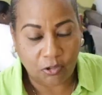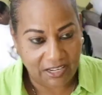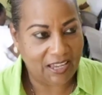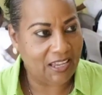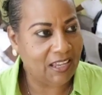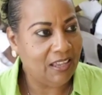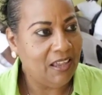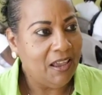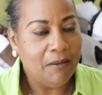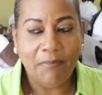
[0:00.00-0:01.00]
Today,
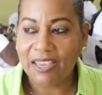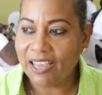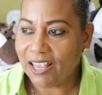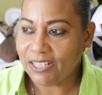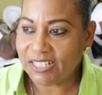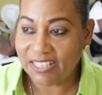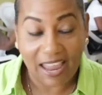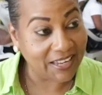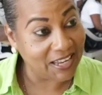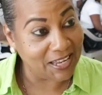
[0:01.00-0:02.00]
because
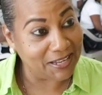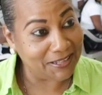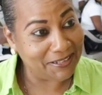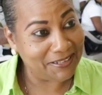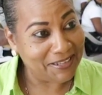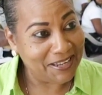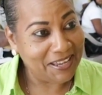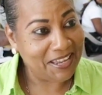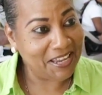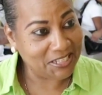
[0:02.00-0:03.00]
Daniel
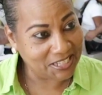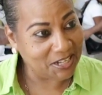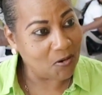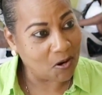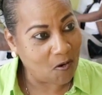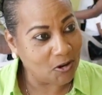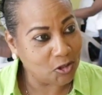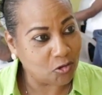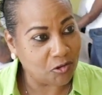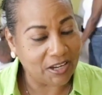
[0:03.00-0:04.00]
is in our
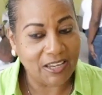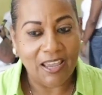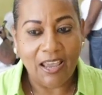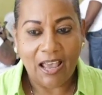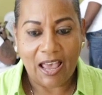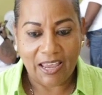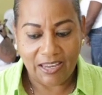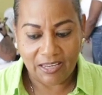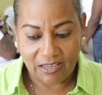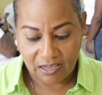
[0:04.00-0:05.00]
country,
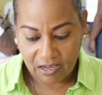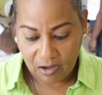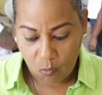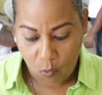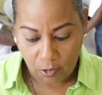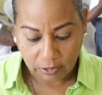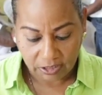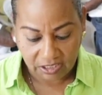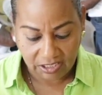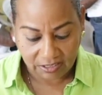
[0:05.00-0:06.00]
I
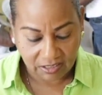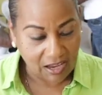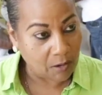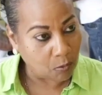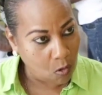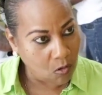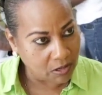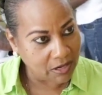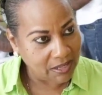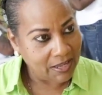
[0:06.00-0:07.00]
worked it
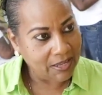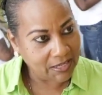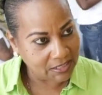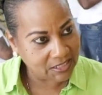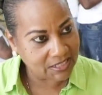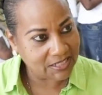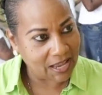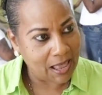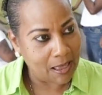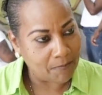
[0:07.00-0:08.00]
around
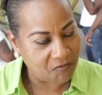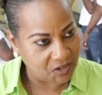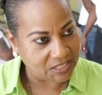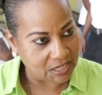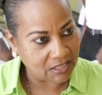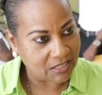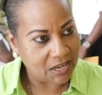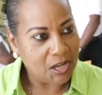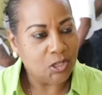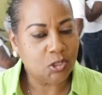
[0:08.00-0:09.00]
his um, visit
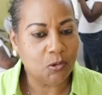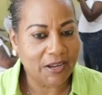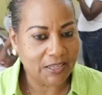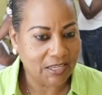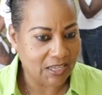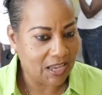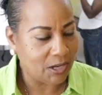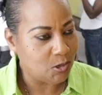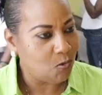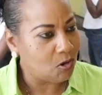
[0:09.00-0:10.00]
so that he
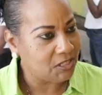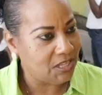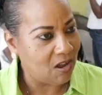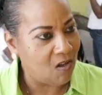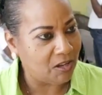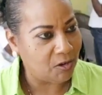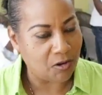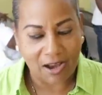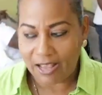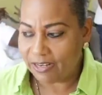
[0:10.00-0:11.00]
can do us the
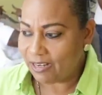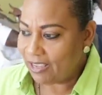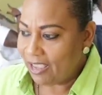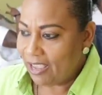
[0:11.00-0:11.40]
honor and